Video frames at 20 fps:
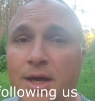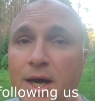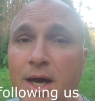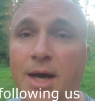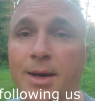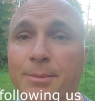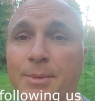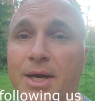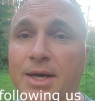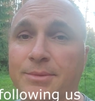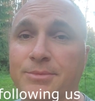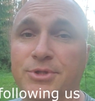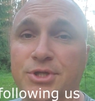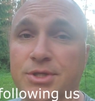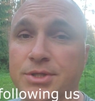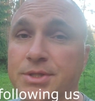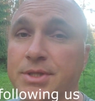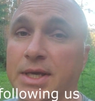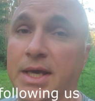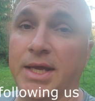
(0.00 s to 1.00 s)
I'm
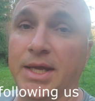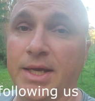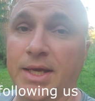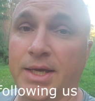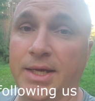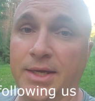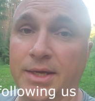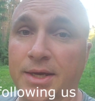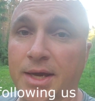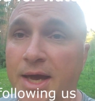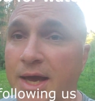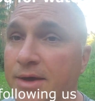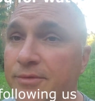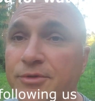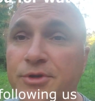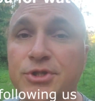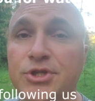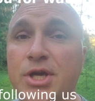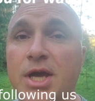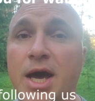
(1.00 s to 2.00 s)
just a
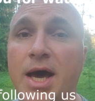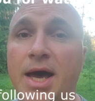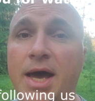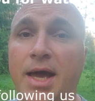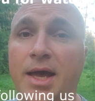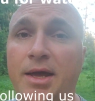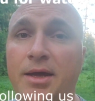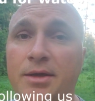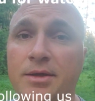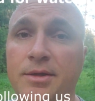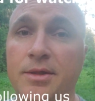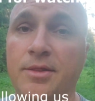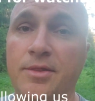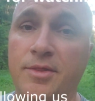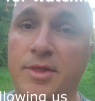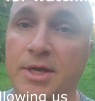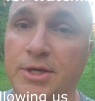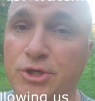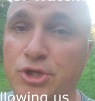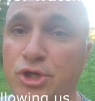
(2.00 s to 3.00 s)
average guy
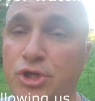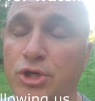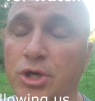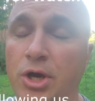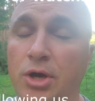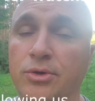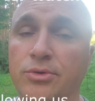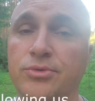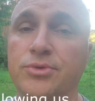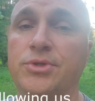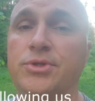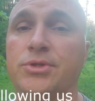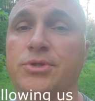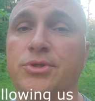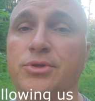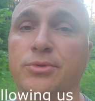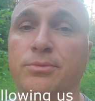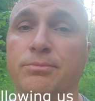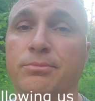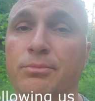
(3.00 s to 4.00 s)
that chose
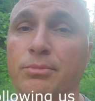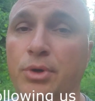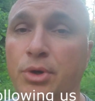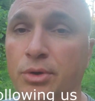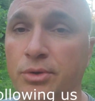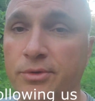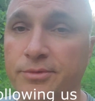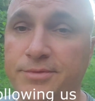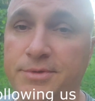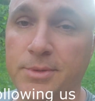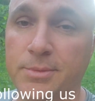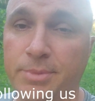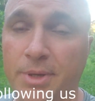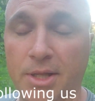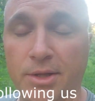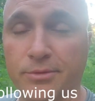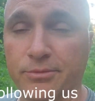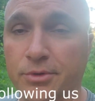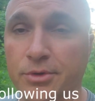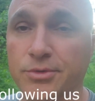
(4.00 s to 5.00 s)
to move to
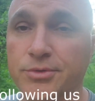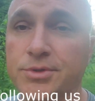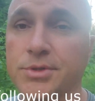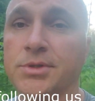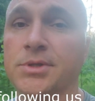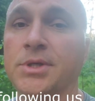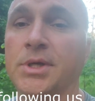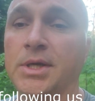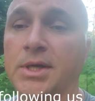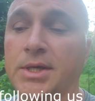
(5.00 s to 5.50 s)
Belarus,